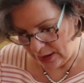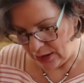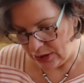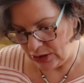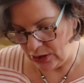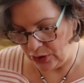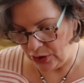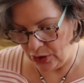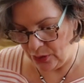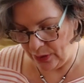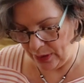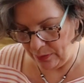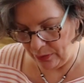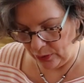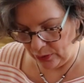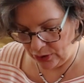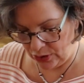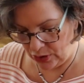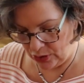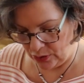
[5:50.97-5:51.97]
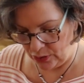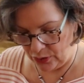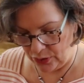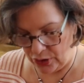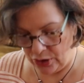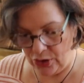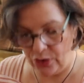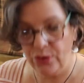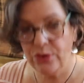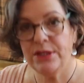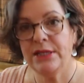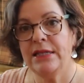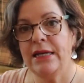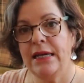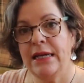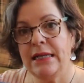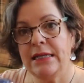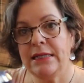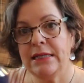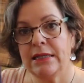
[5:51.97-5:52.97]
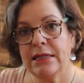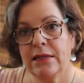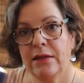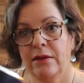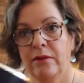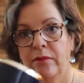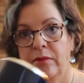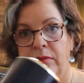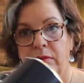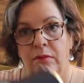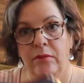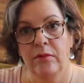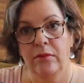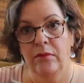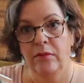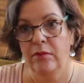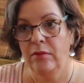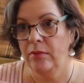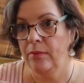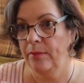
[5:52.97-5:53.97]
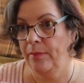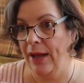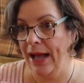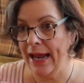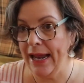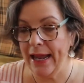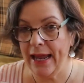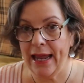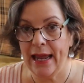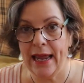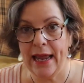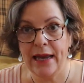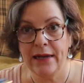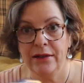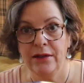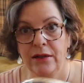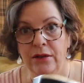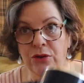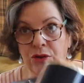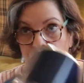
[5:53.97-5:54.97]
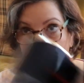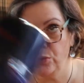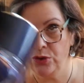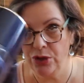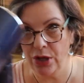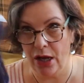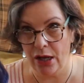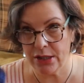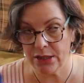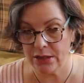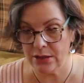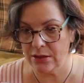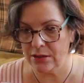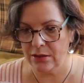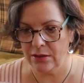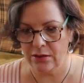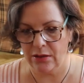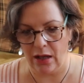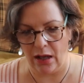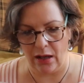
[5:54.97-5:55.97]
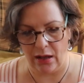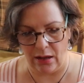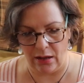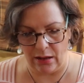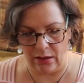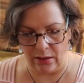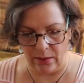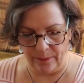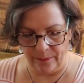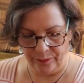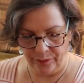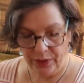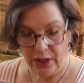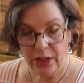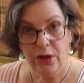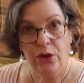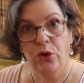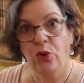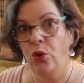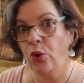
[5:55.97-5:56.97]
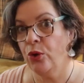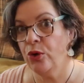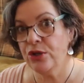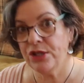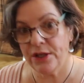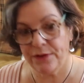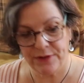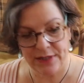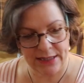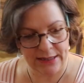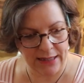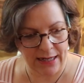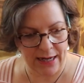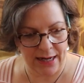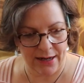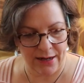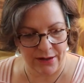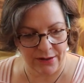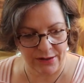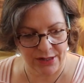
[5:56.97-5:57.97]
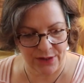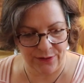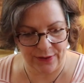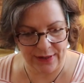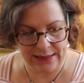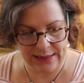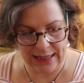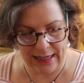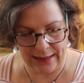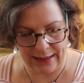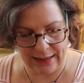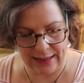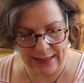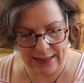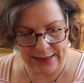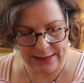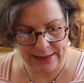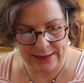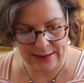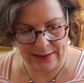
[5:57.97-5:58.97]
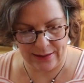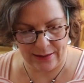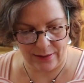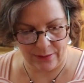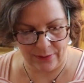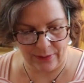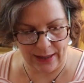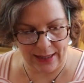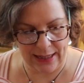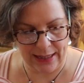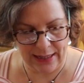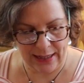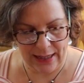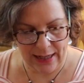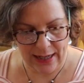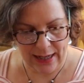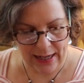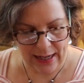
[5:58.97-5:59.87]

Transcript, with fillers: So you're able to use this by hand to dust um, quarters of stairs, things like this, right?